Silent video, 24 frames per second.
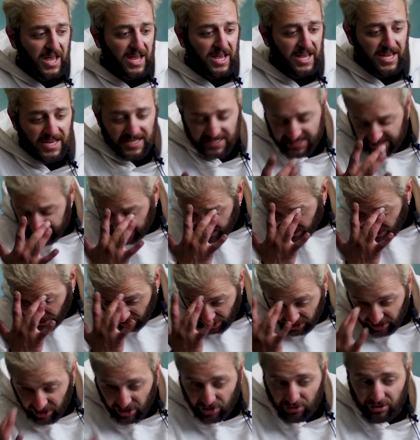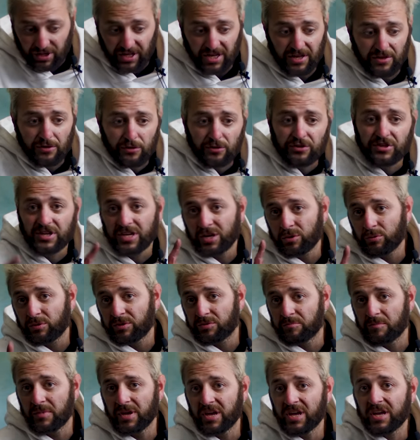He said, Look, you could either deal
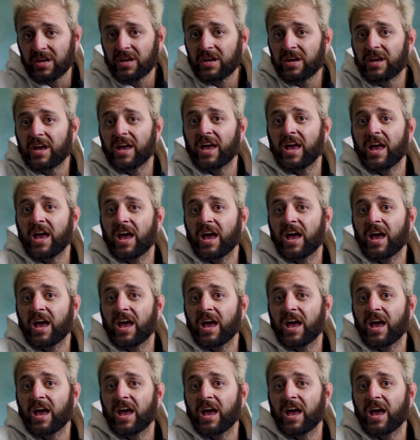with me